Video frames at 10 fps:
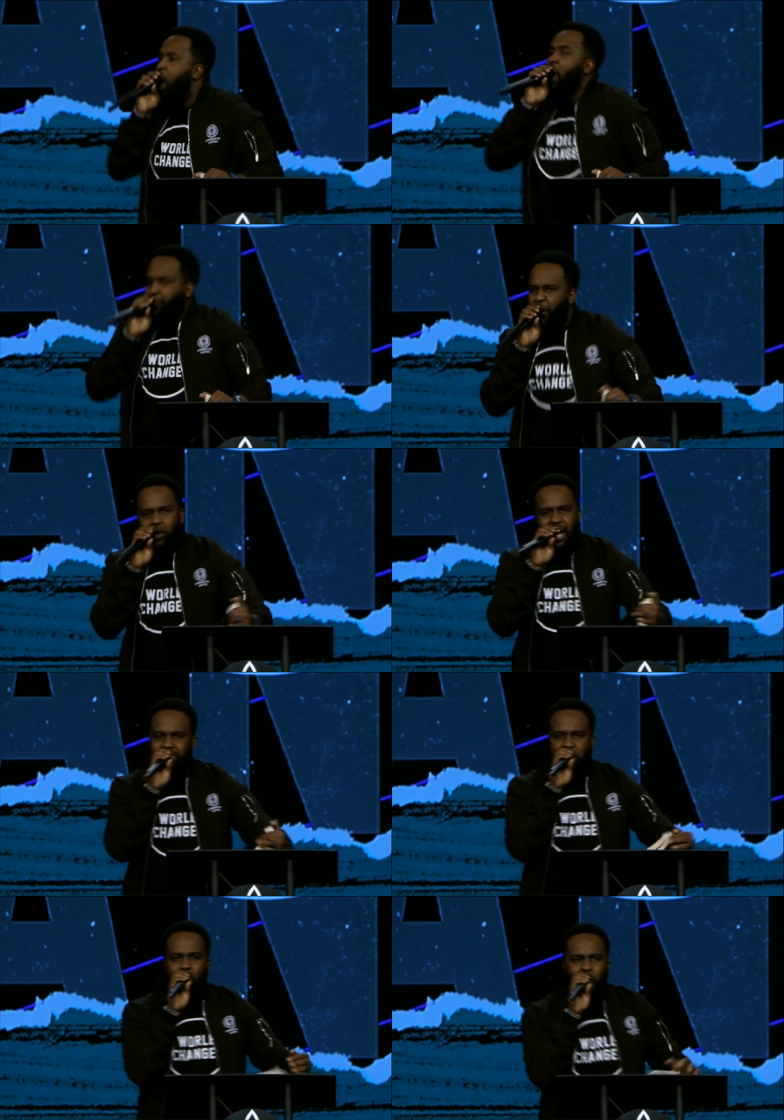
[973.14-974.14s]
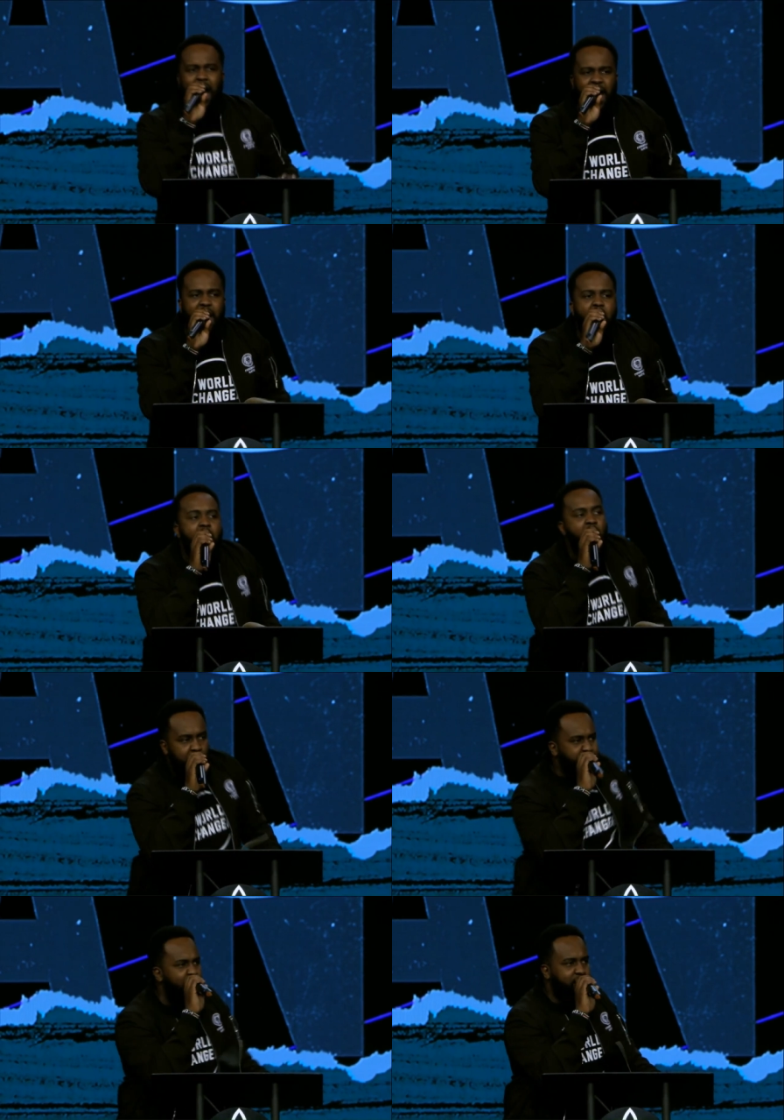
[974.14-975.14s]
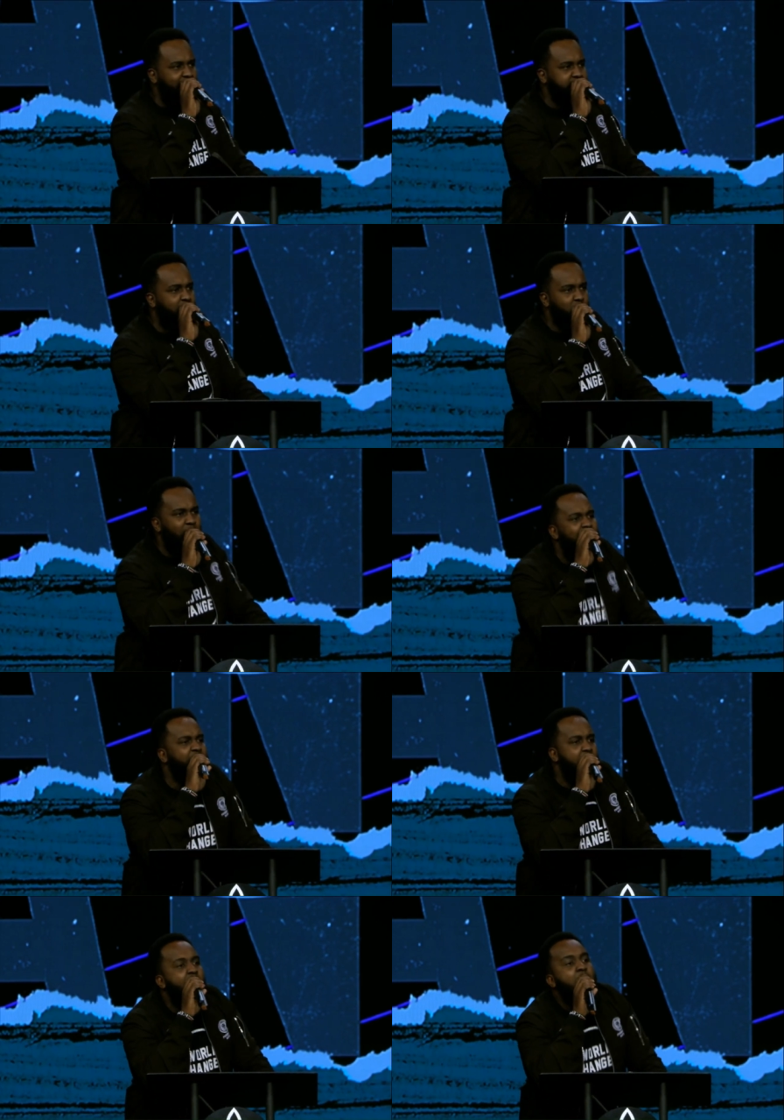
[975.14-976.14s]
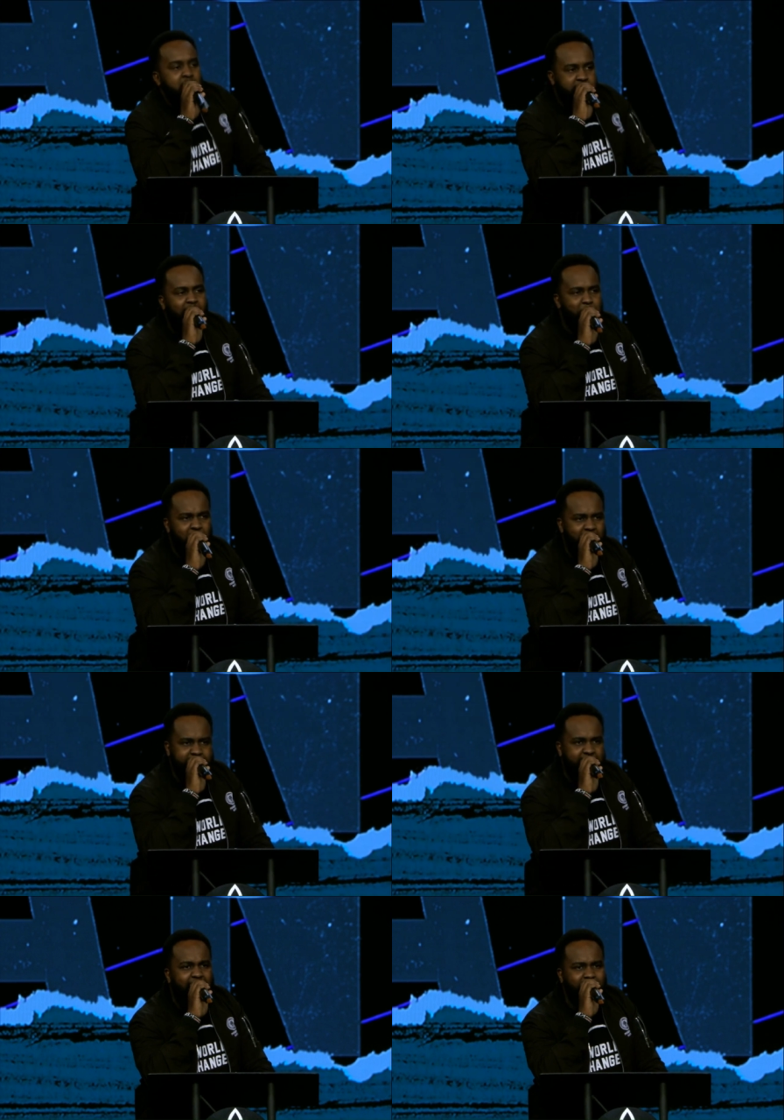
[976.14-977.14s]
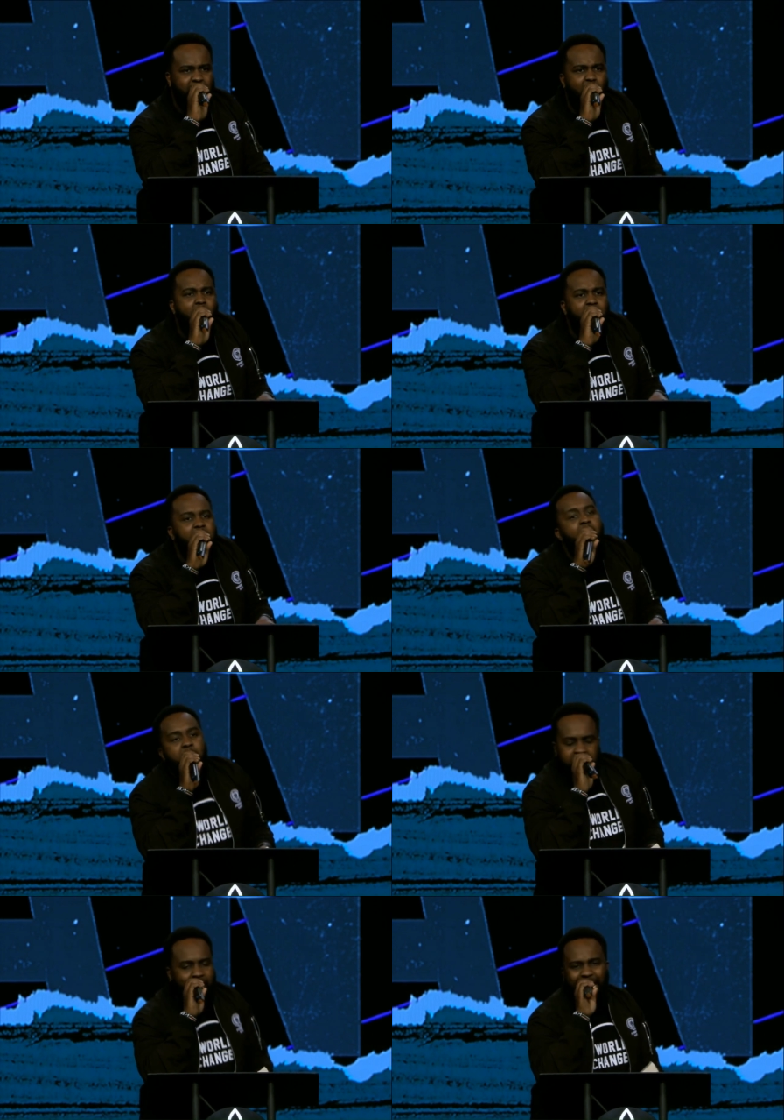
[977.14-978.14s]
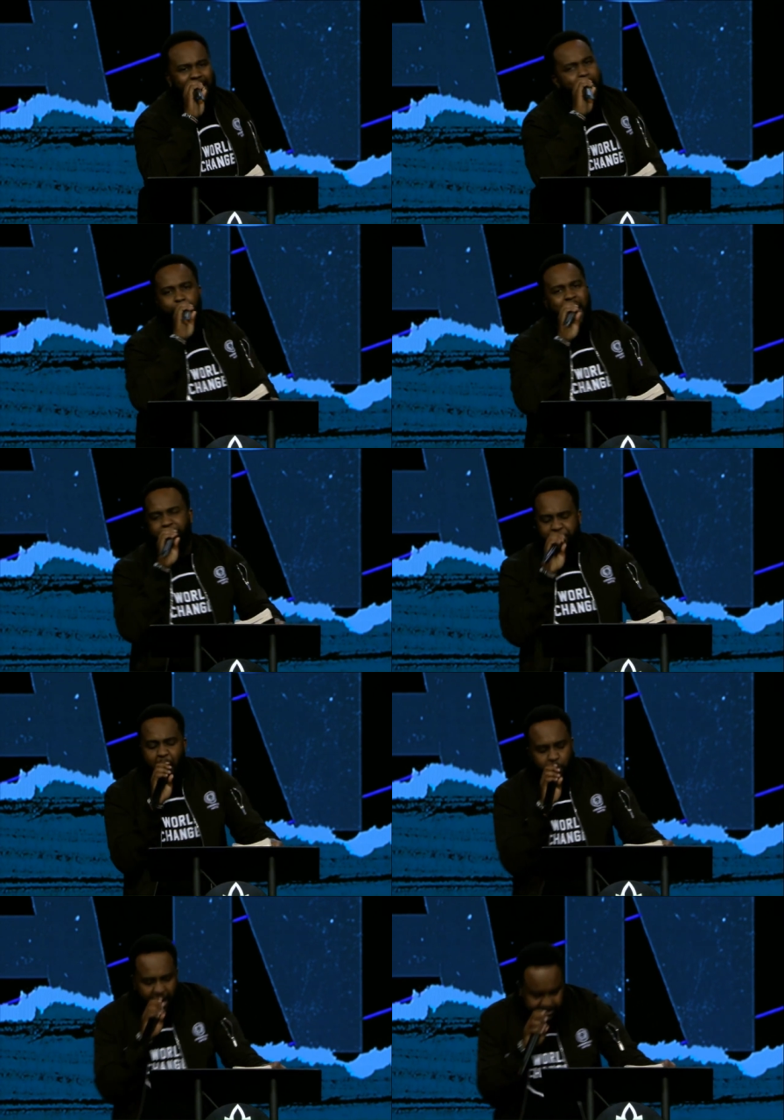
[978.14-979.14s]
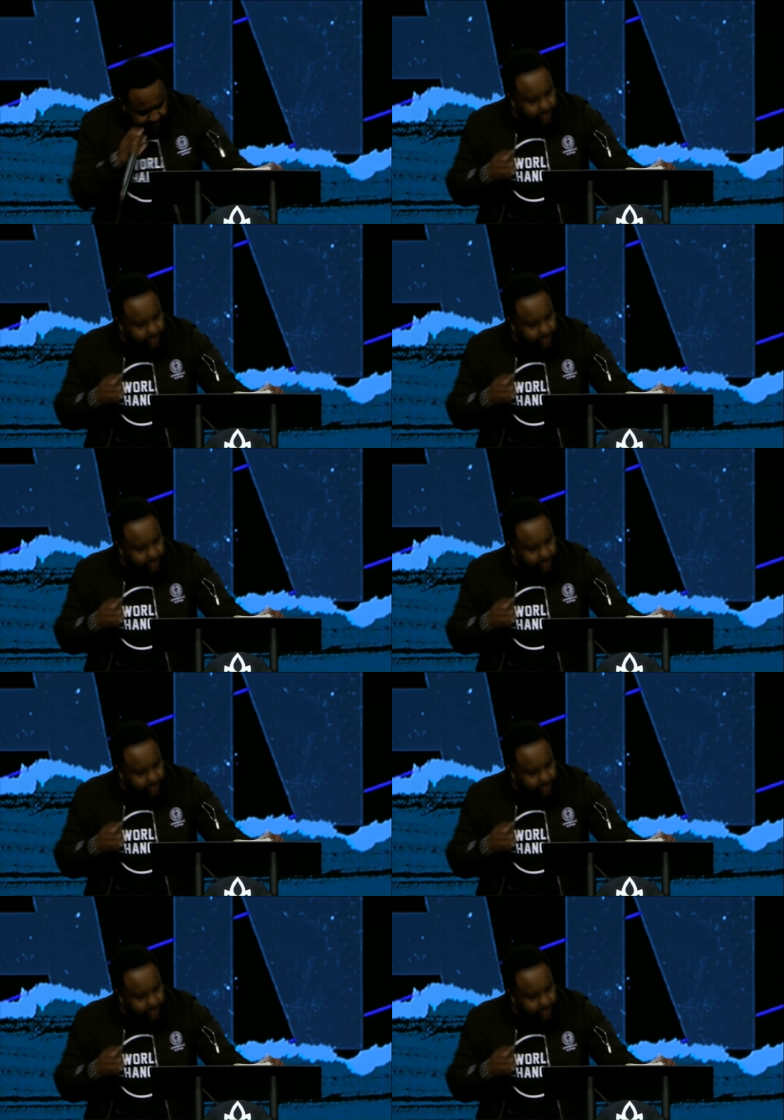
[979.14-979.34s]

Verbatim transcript: Focus on one. Focus on one. Come on and tell the Lord, clear my focus.